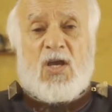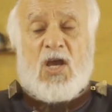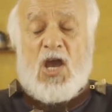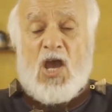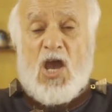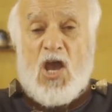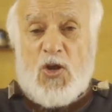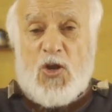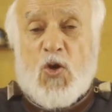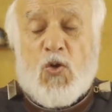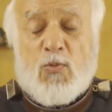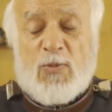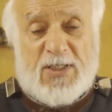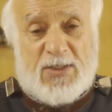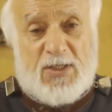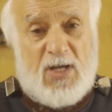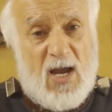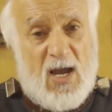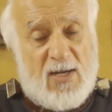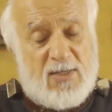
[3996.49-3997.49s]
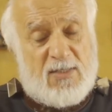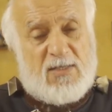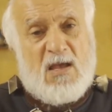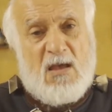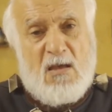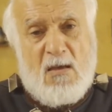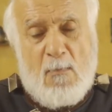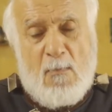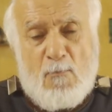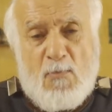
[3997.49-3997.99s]
humankind,
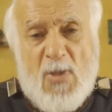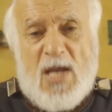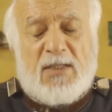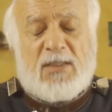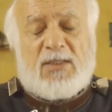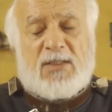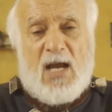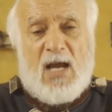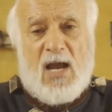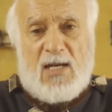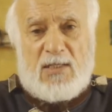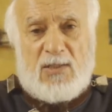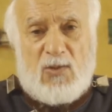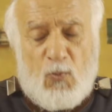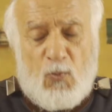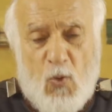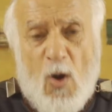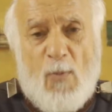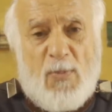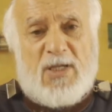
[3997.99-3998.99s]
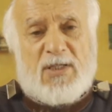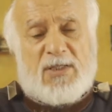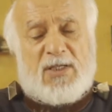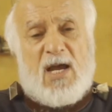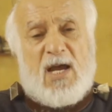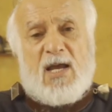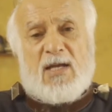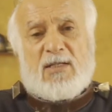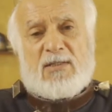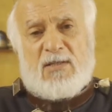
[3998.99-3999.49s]
mankind,
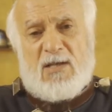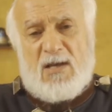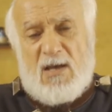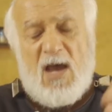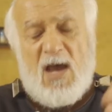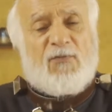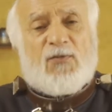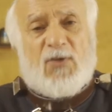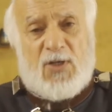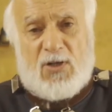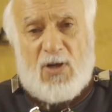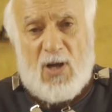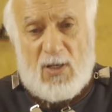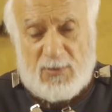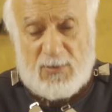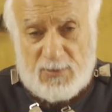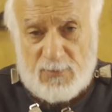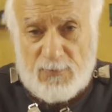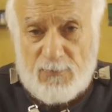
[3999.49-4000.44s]
womankind, every color,